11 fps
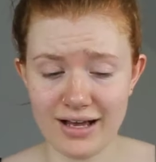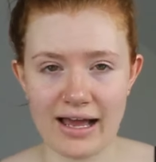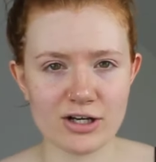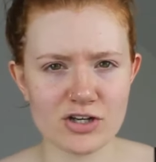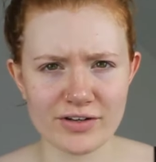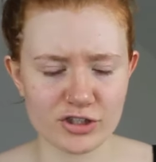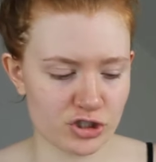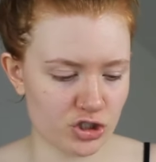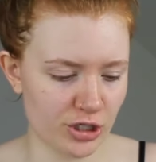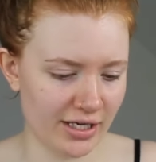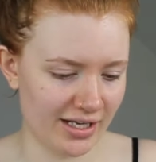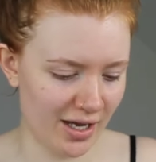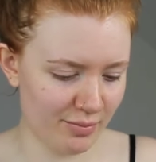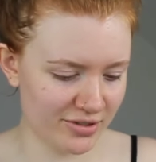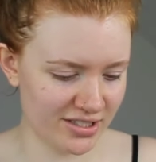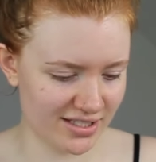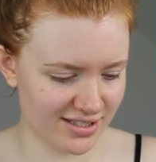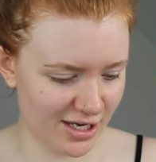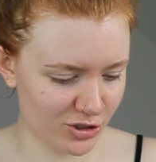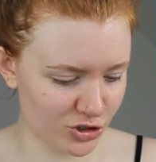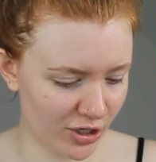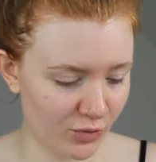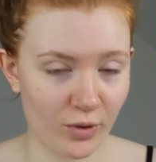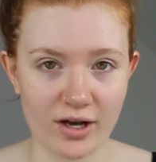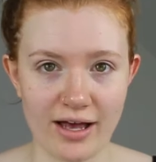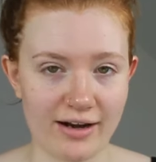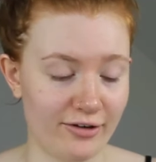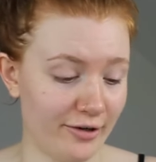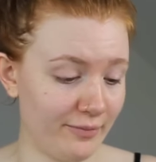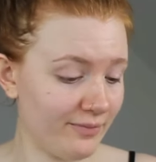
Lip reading: I don't know if I should shake it up. Does it say shake well? I don't know.